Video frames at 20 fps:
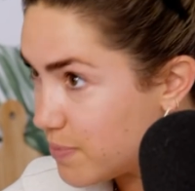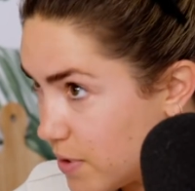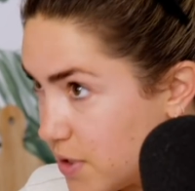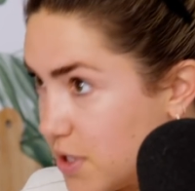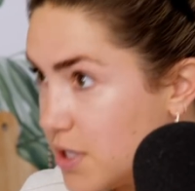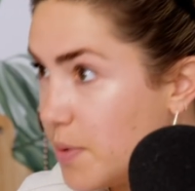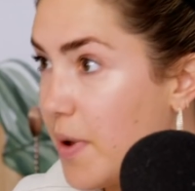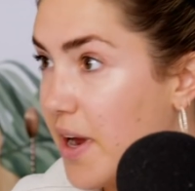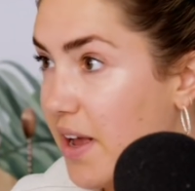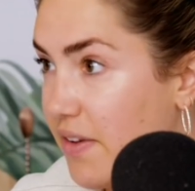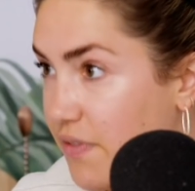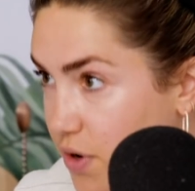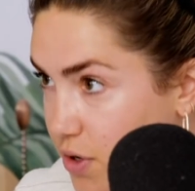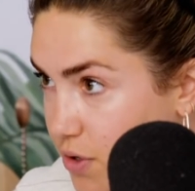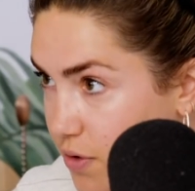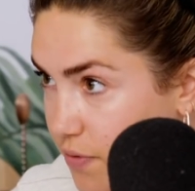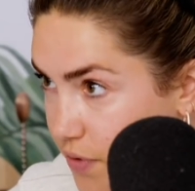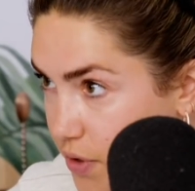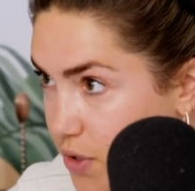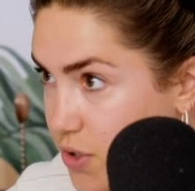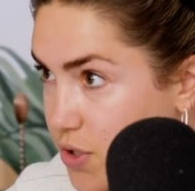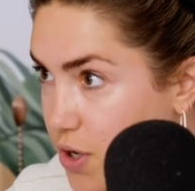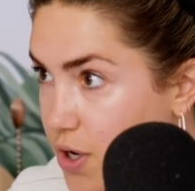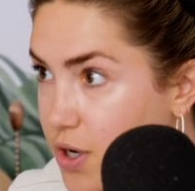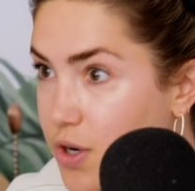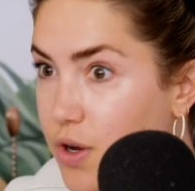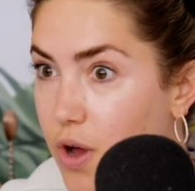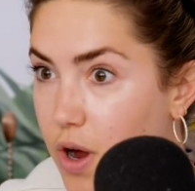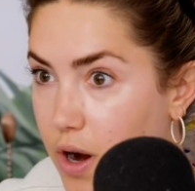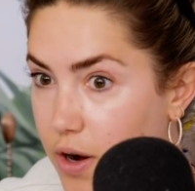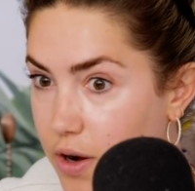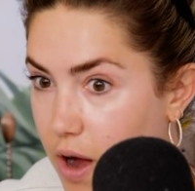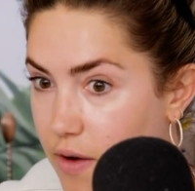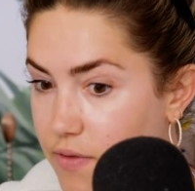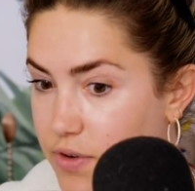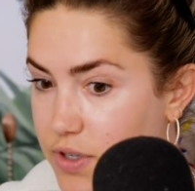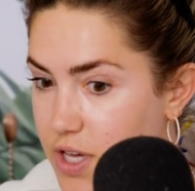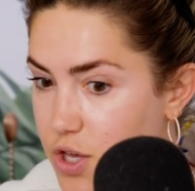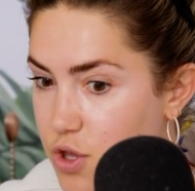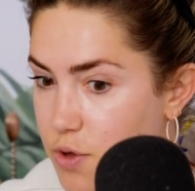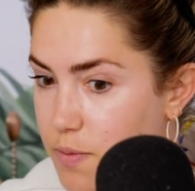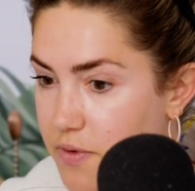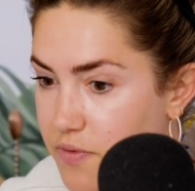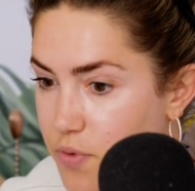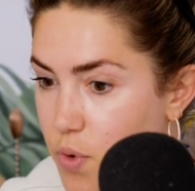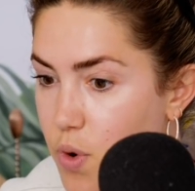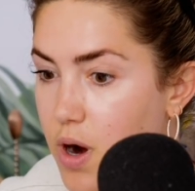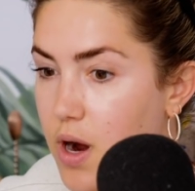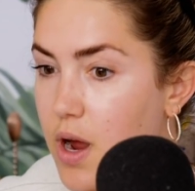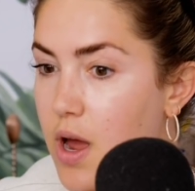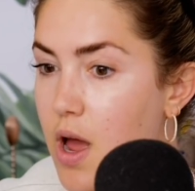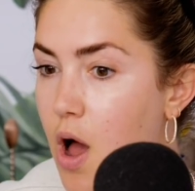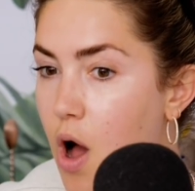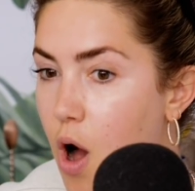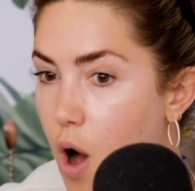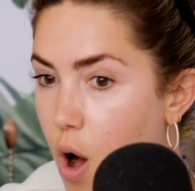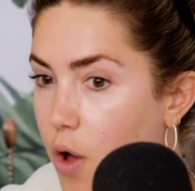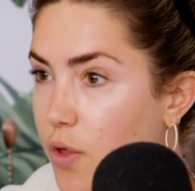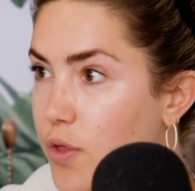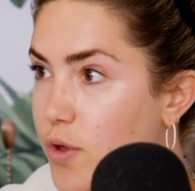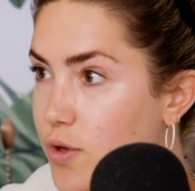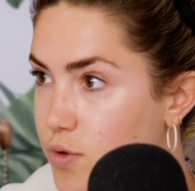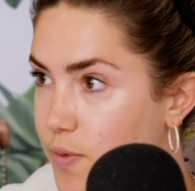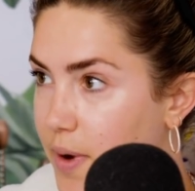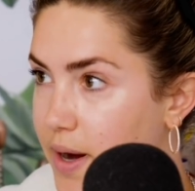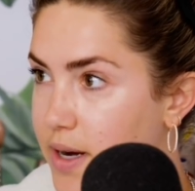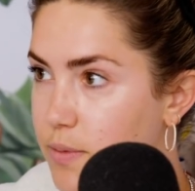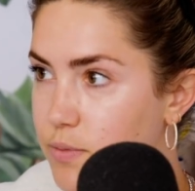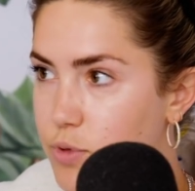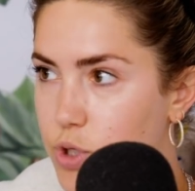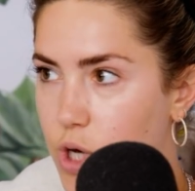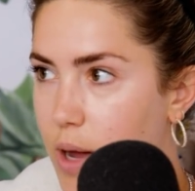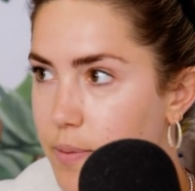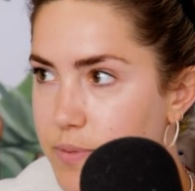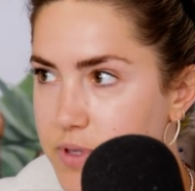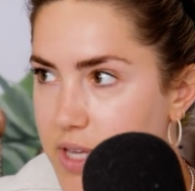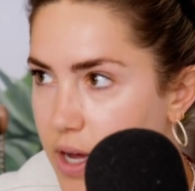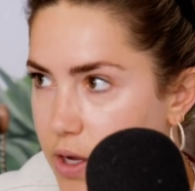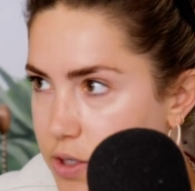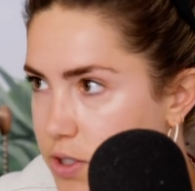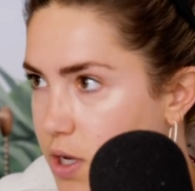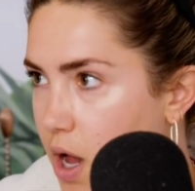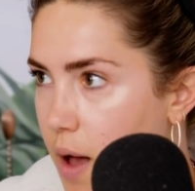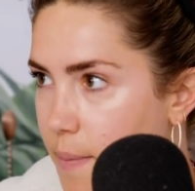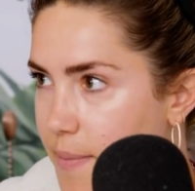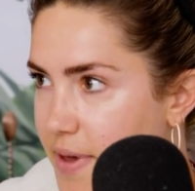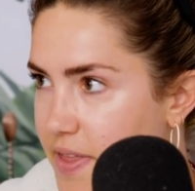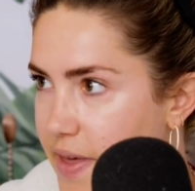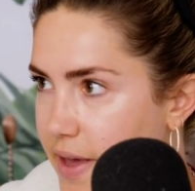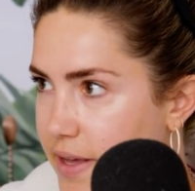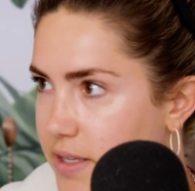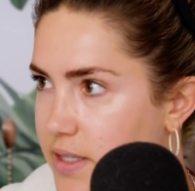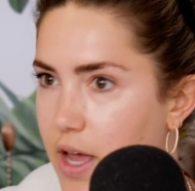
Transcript: To bring it for full circle, our conversation before, all those random jobs, they all taught me things.